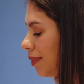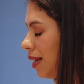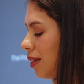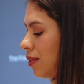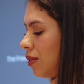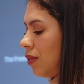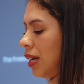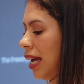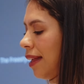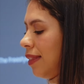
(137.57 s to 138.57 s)

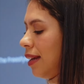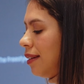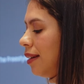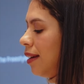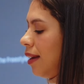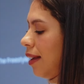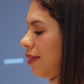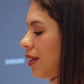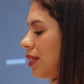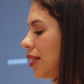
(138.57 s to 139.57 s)
and then
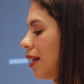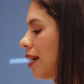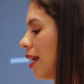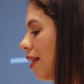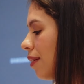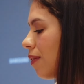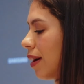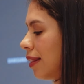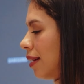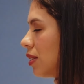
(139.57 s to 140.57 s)
there is another
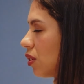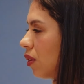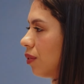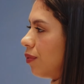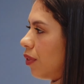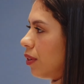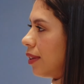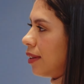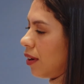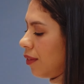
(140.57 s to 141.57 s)
one that is called
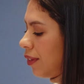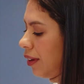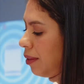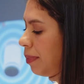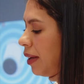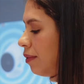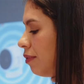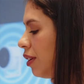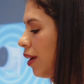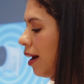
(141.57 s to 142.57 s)
folded over, but
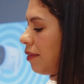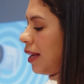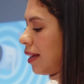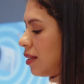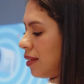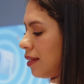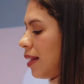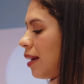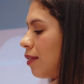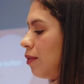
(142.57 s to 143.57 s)
we don't have it's
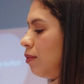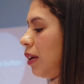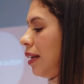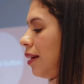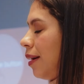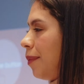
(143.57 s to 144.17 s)
like when